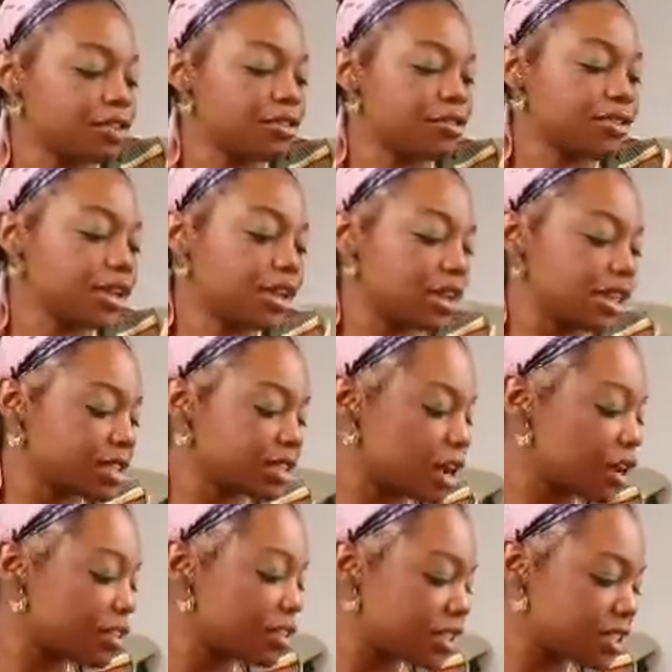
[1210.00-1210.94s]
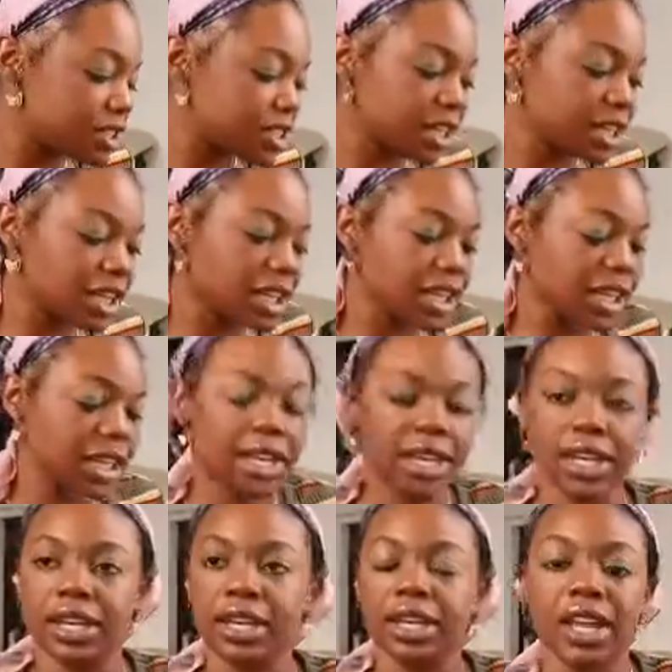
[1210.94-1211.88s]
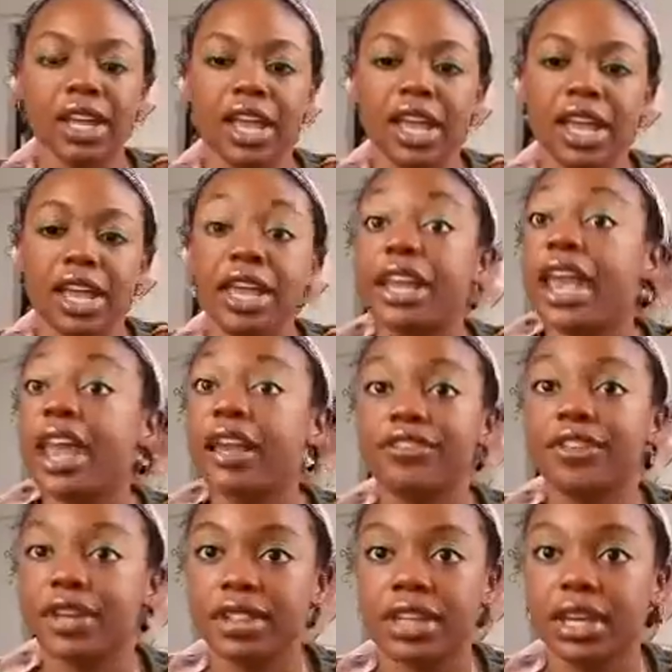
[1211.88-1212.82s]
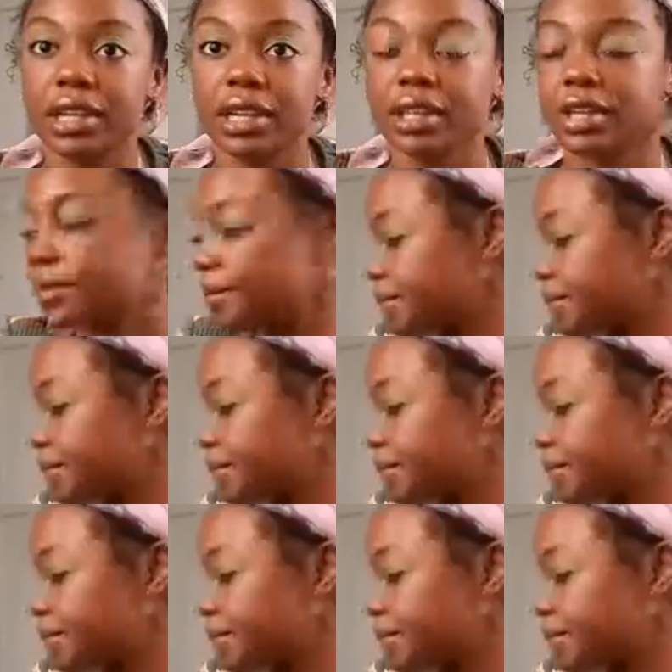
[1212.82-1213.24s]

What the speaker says: your feelings, authentic in everything.